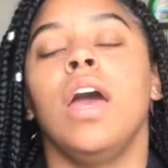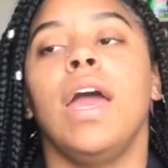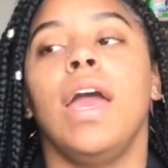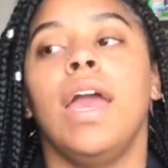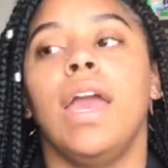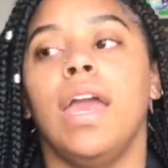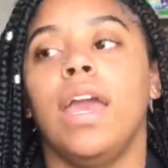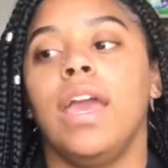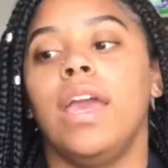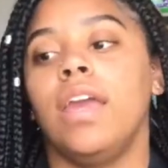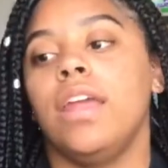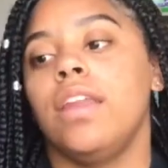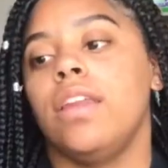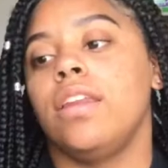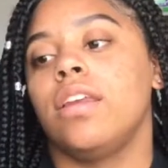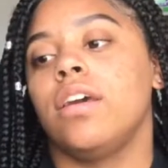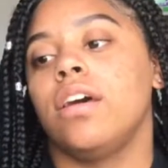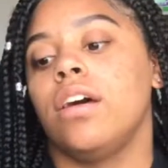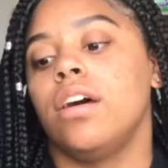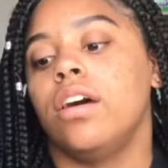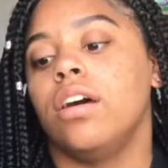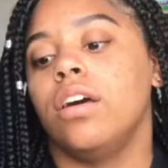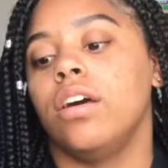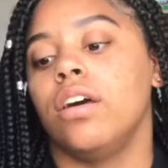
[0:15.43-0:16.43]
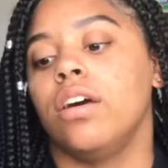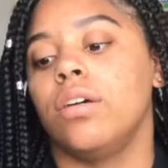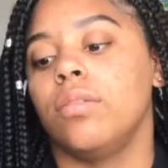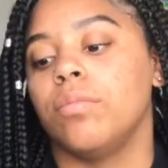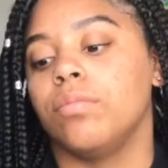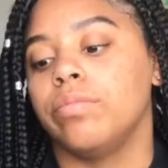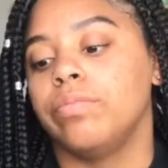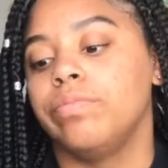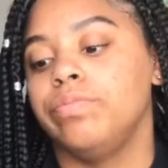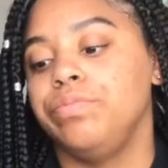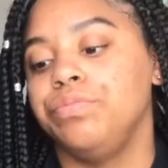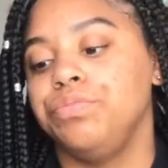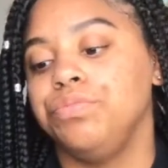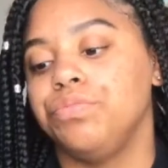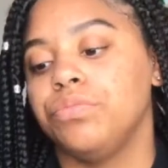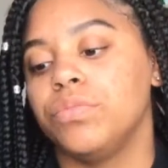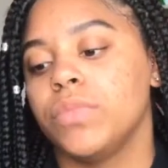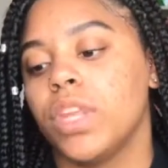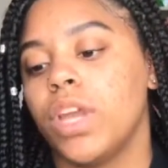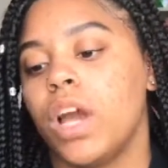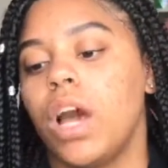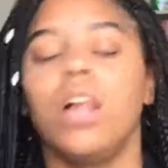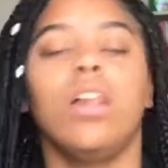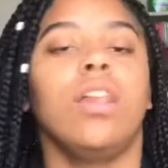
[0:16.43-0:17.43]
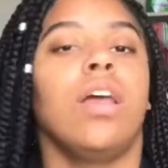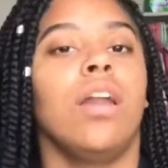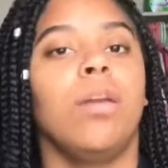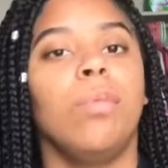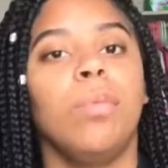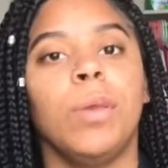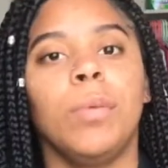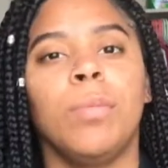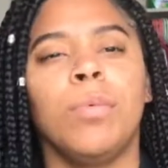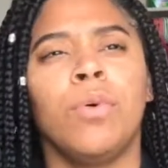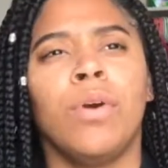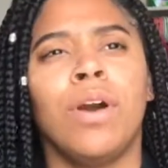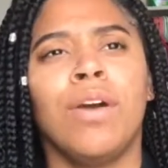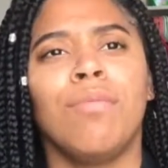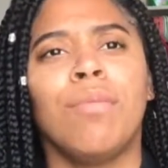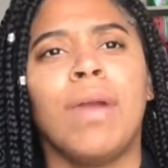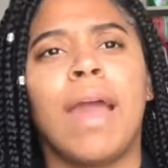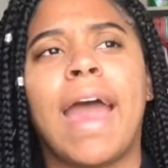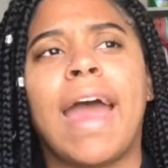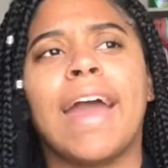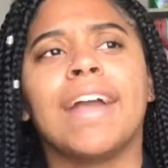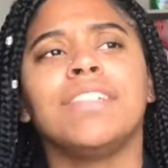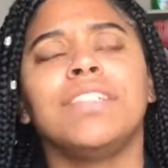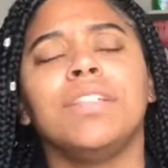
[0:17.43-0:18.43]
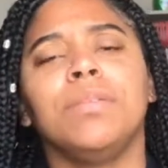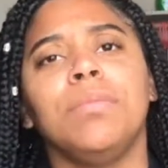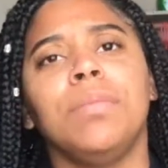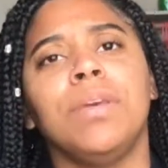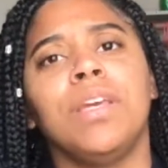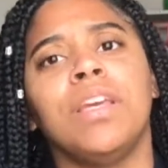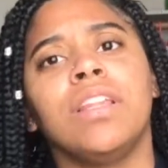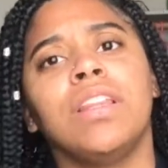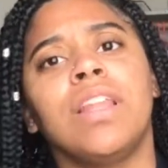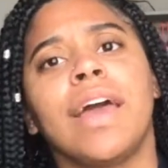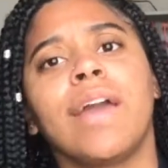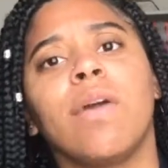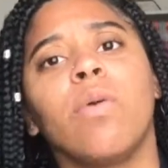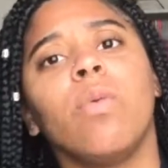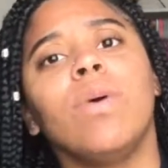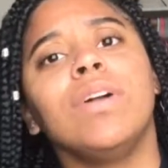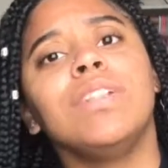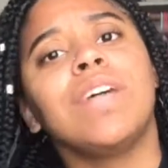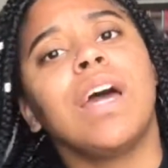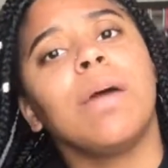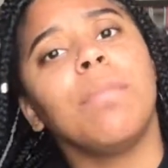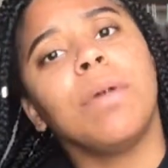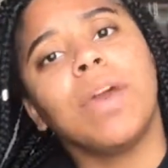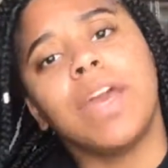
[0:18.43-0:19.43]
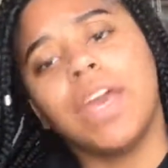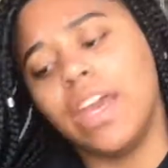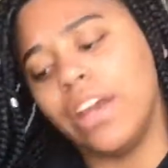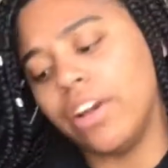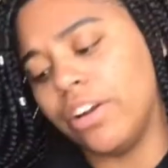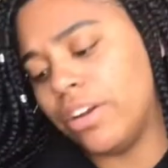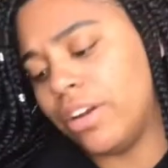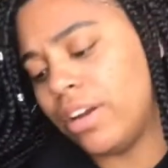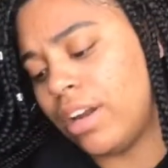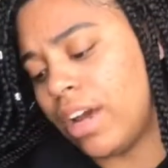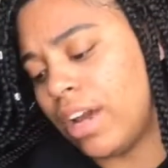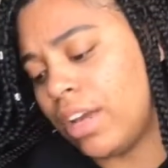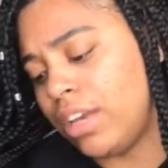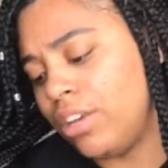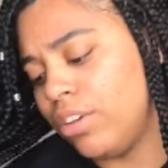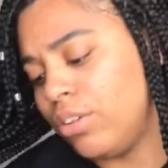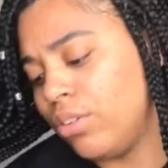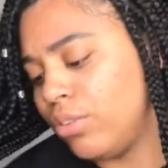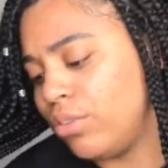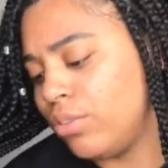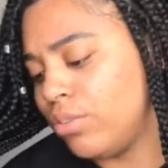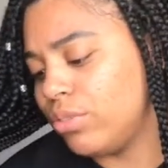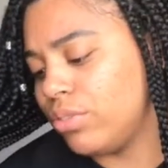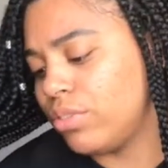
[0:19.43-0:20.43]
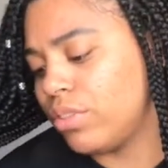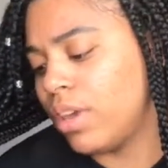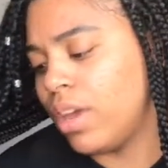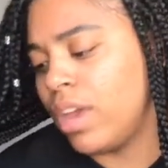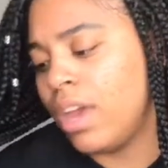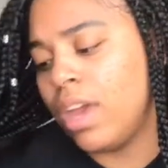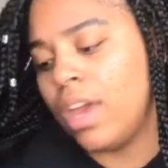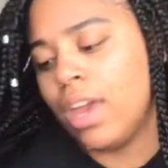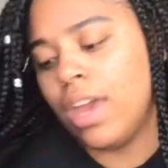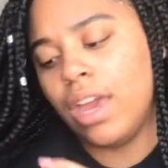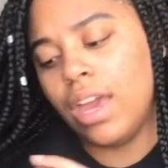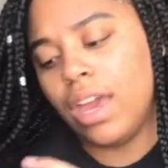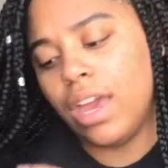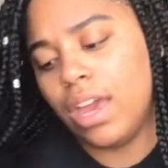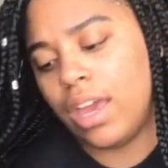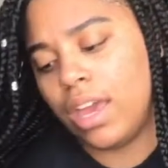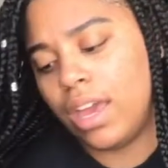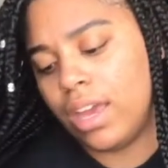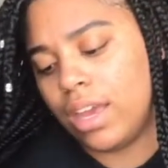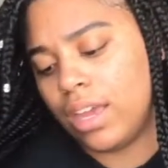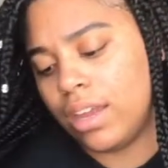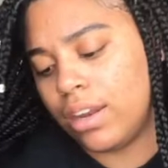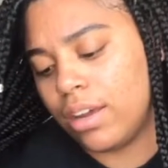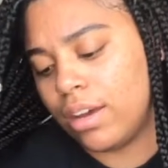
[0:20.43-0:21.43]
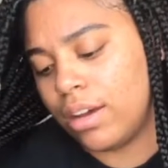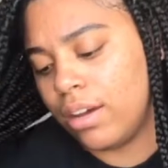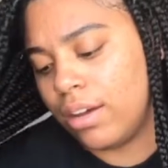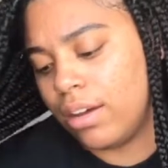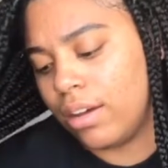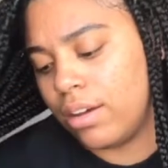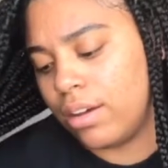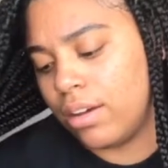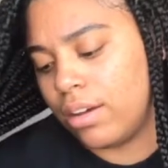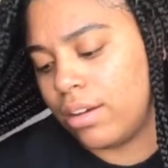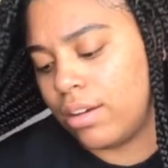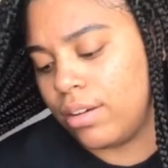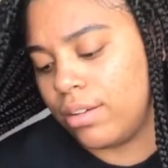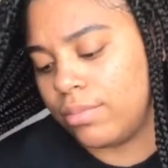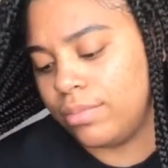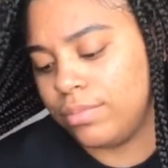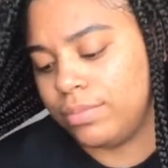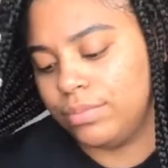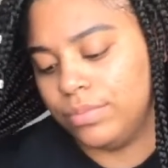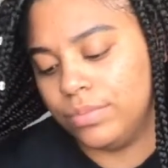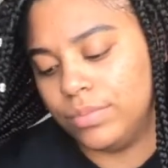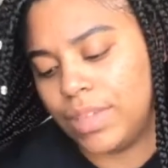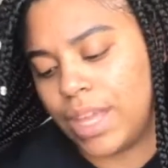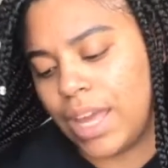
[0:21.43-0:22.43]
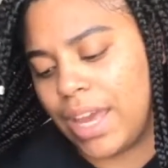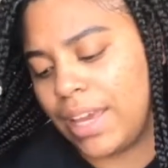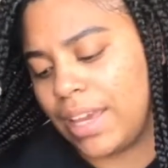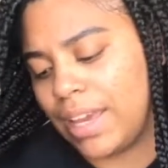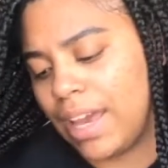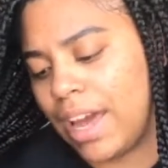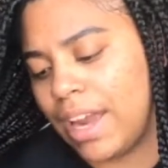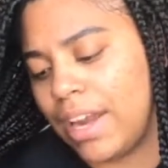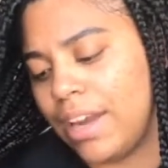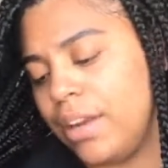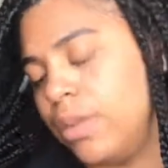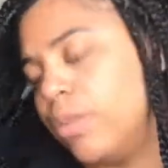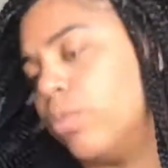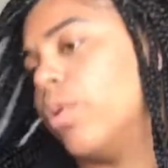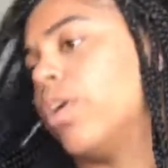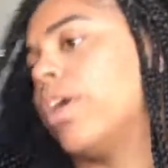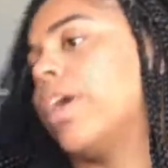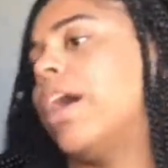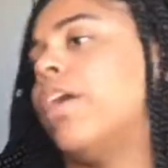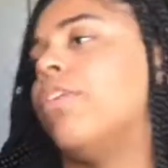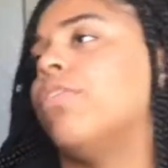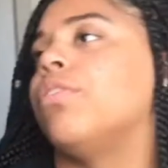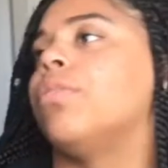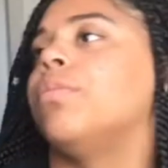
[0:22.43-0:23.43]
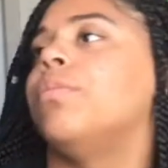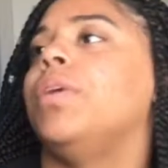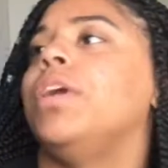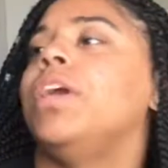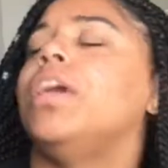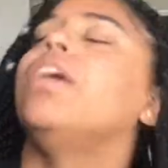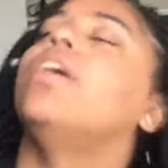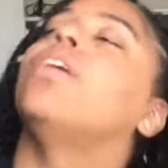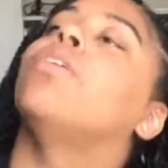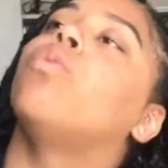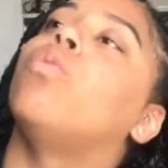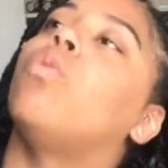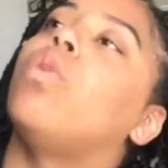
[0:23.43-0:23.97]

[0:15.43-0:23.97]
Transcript: and a lot of people have been asking me like what type of hair did I use, and like how did it work out for me.